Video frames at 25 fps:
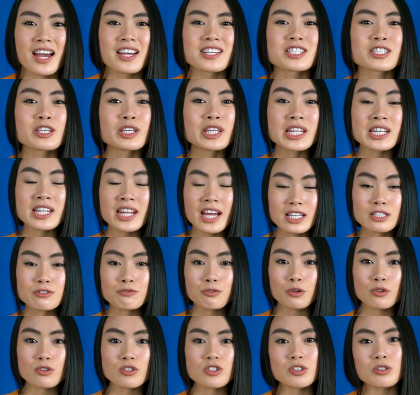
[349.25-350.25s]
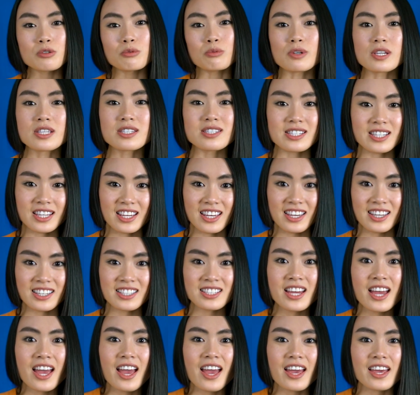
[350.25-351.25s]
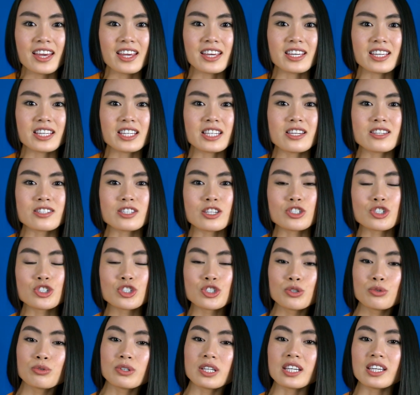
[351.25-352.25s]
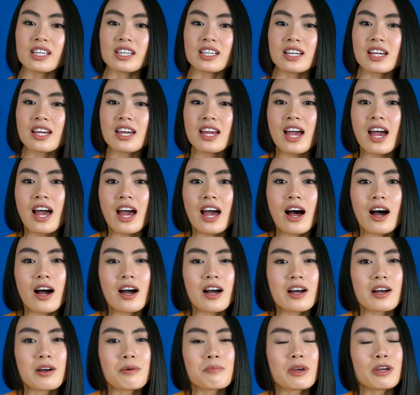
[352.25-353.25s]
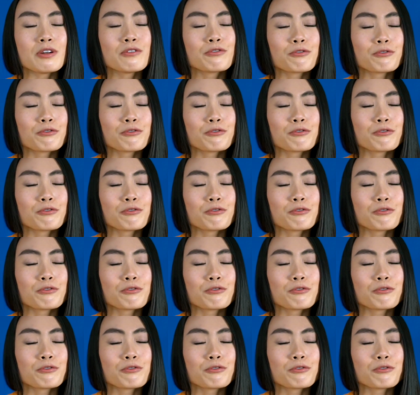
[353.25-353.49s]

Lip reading: So the next photo shoot we did is shooting in